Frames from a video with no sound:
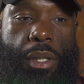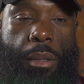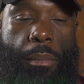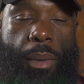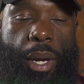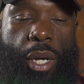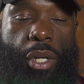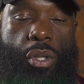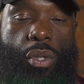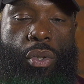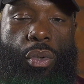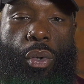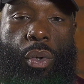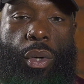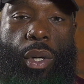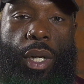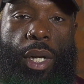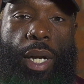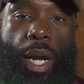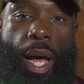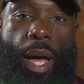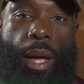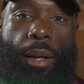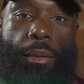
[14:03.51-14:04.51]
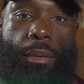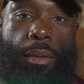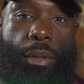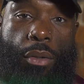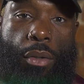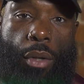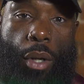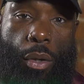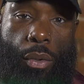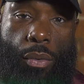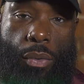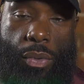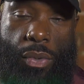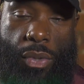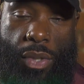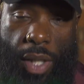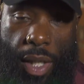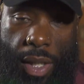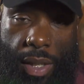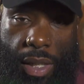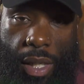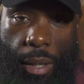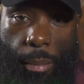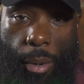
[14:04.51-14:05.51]
to make sure that I, you know,
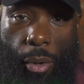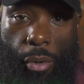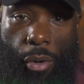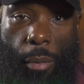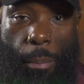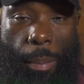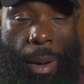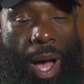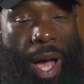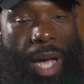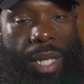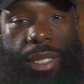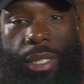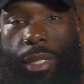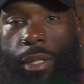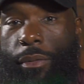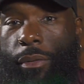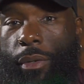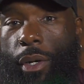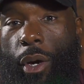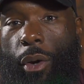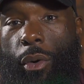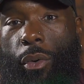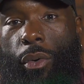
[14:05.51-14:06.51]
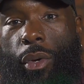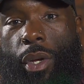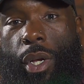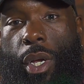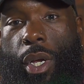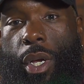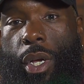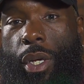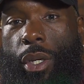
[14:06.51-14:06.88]
say something on a positive note,